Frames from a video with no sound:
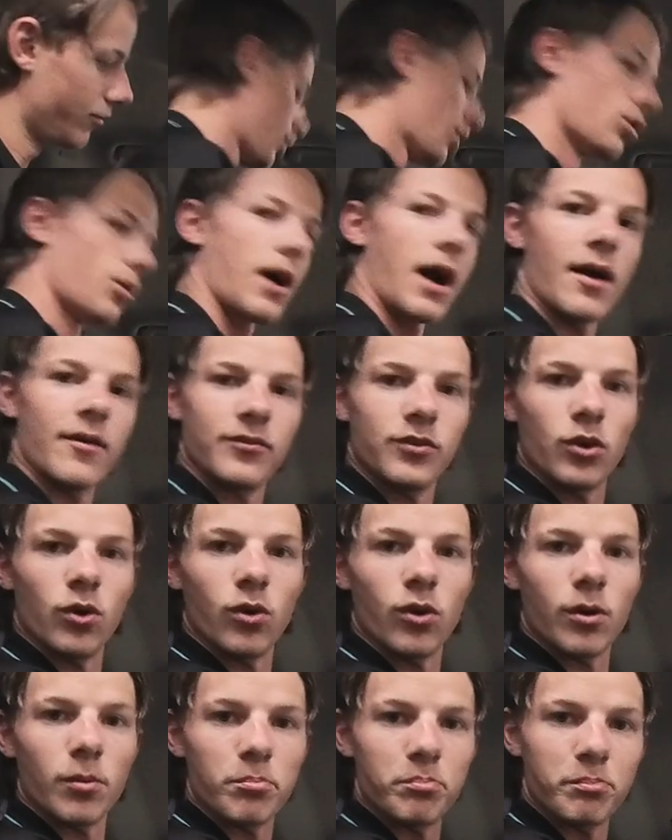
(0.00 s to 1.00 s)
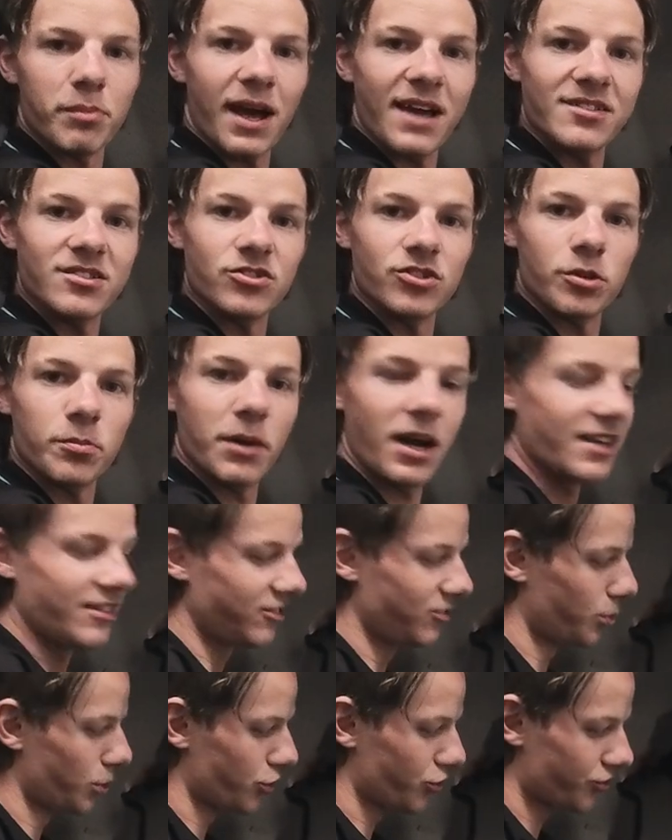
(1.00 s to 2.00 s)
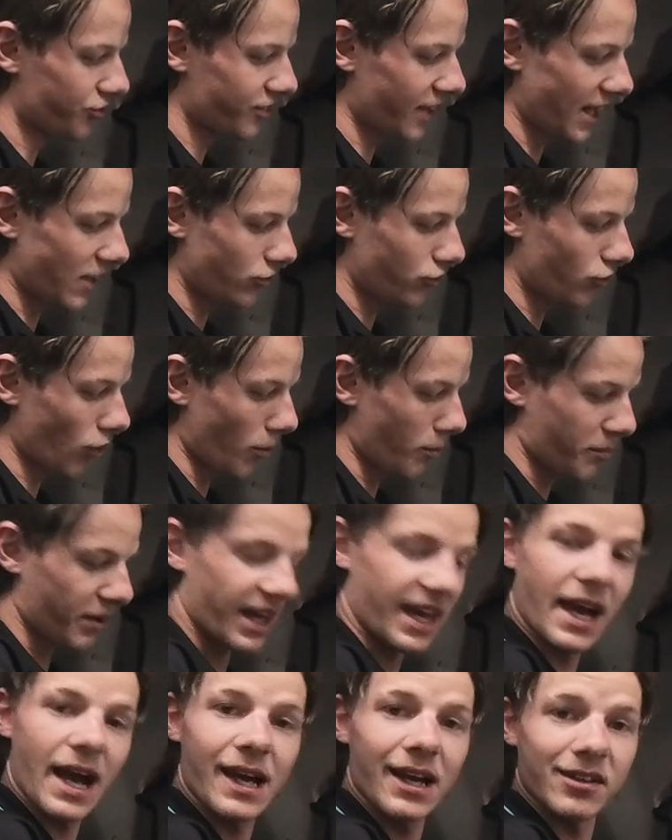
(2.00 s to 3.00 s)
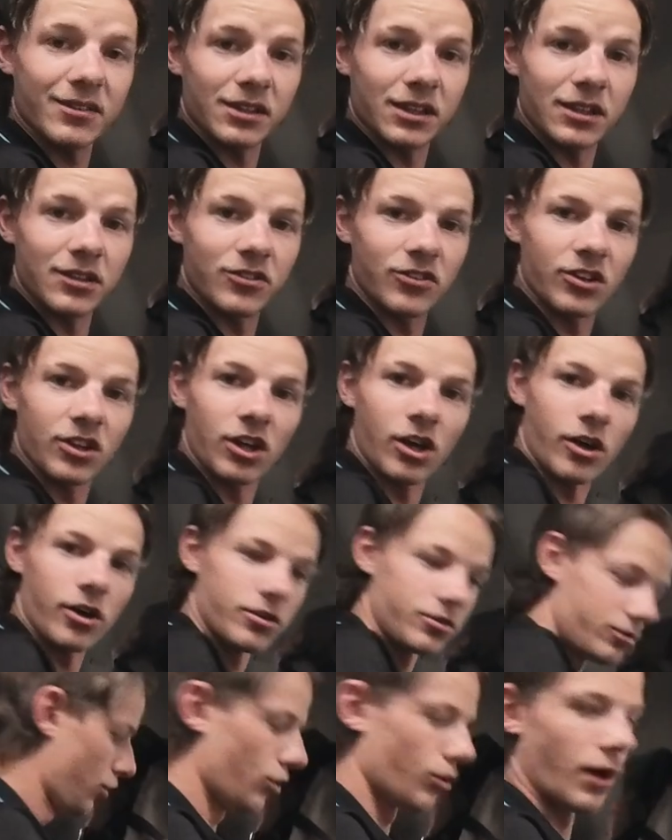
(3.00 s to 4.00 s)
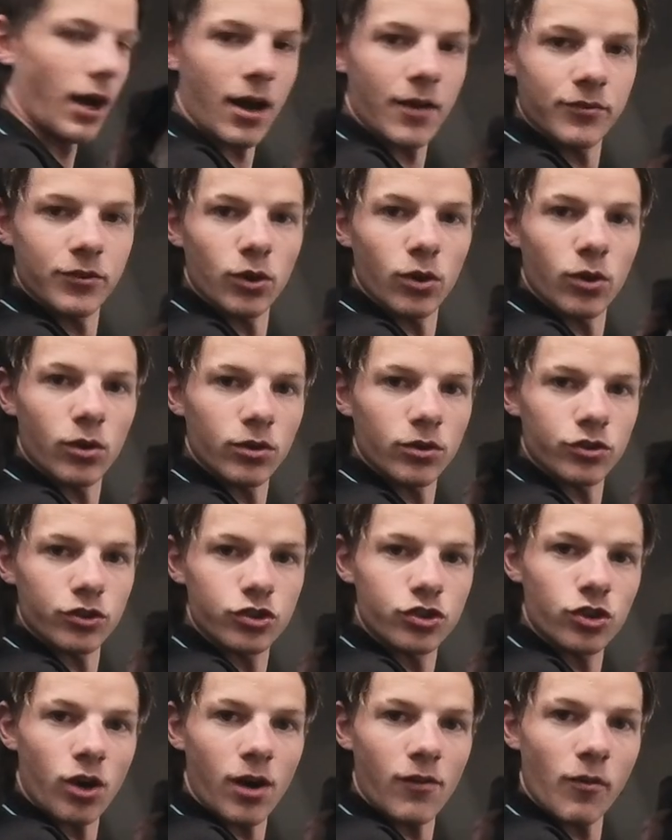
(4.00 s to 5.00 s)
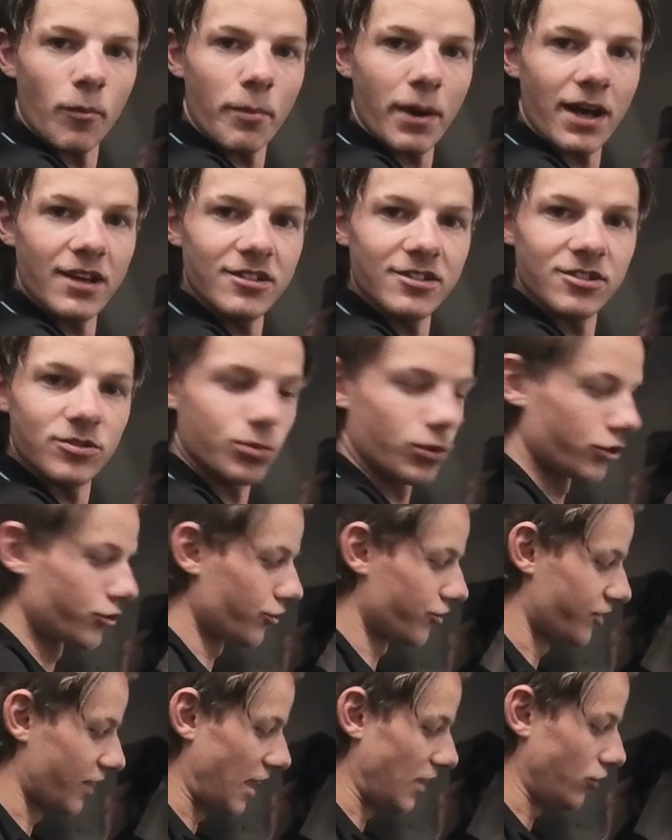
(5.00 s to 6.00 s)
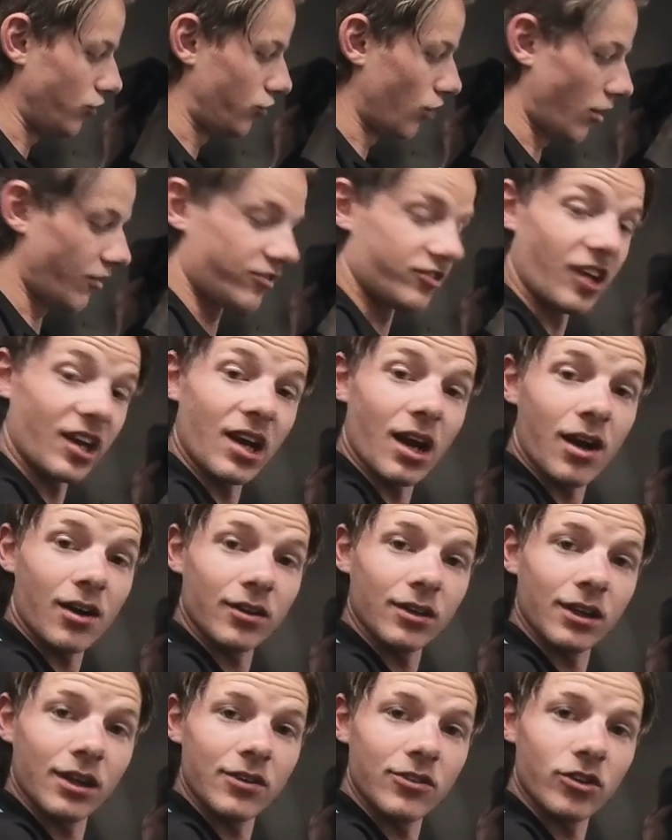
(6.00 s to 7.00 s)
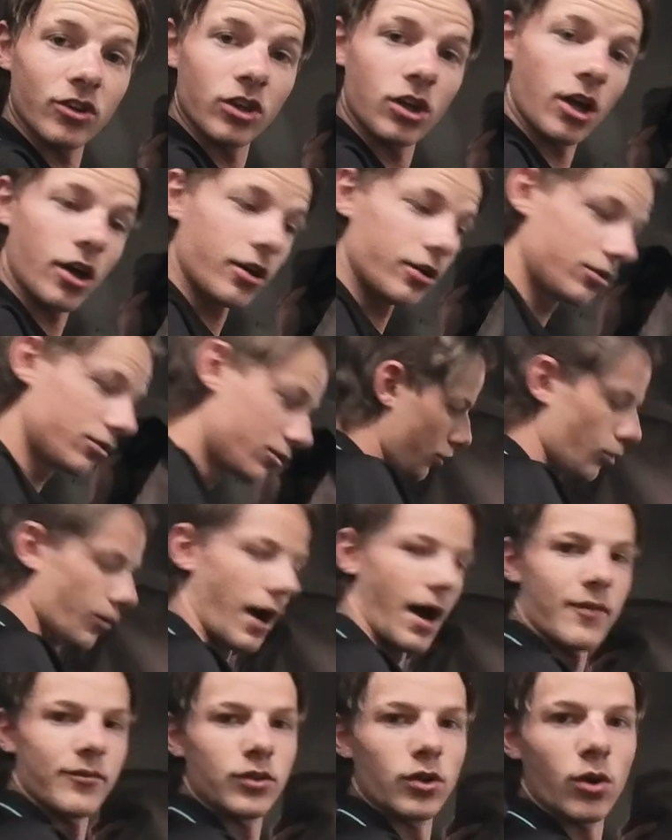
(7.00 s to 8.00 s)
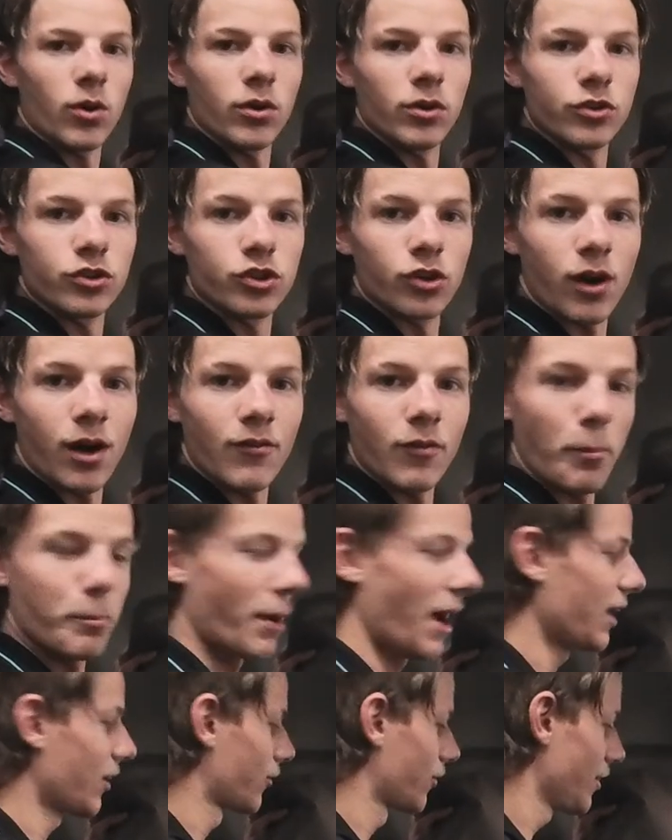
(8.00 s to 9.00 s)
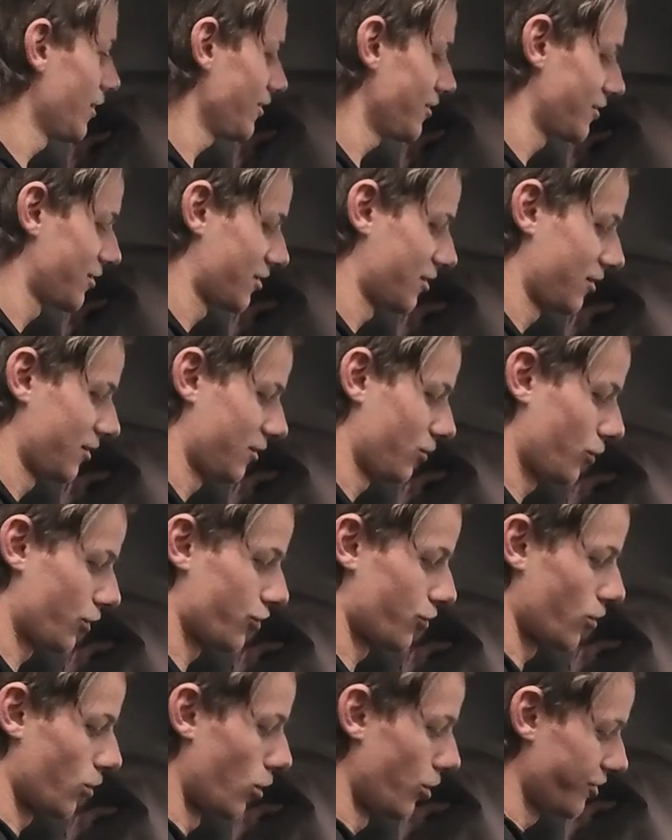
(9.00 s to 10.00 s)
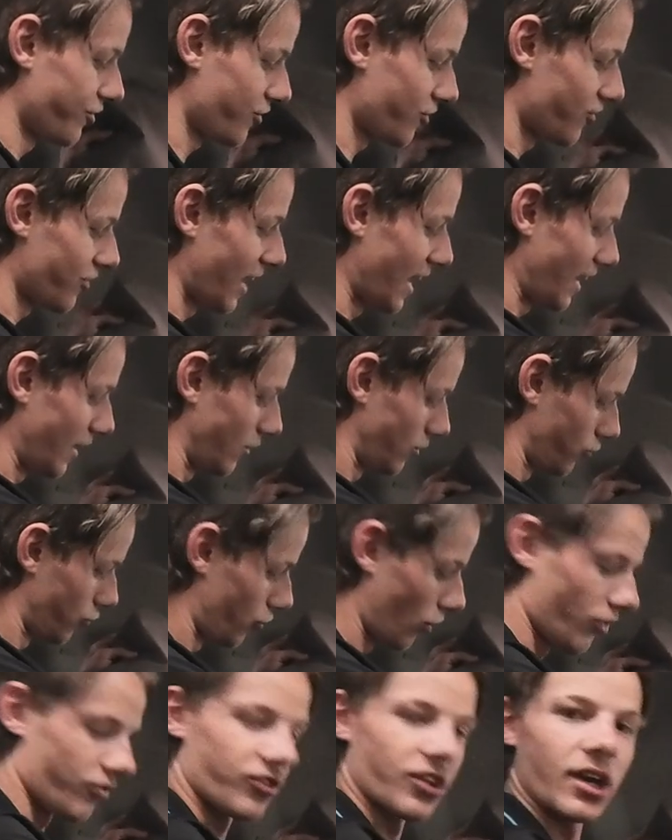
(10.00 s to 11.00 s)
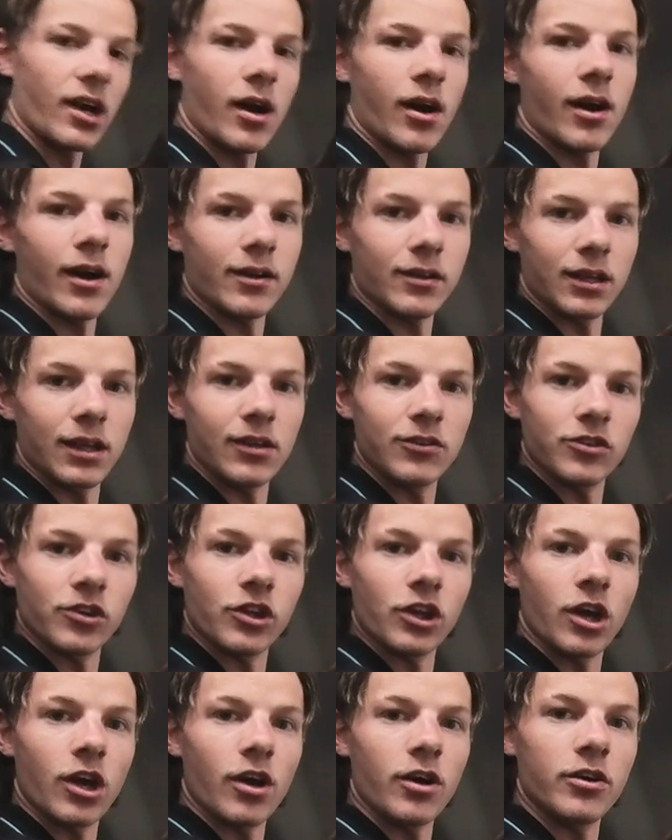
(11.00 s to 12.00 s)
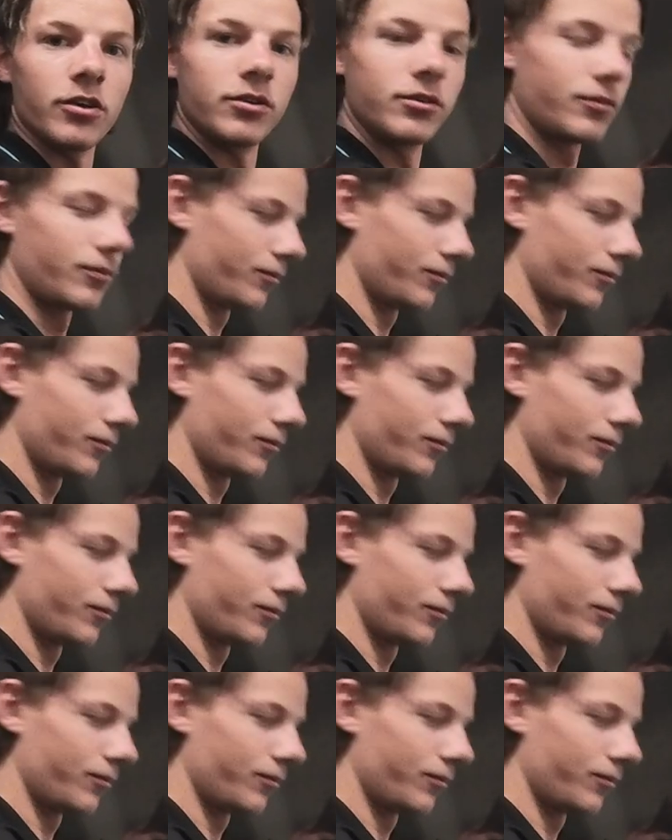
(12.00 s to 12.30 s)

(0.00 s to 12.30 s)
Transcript: You'll have your passenger base, which will say .PA at the end of the code. You'll have your driver base, which will say .DR at the end of the code. You'll have your driver backrest, which will also say .DR at the end of the code.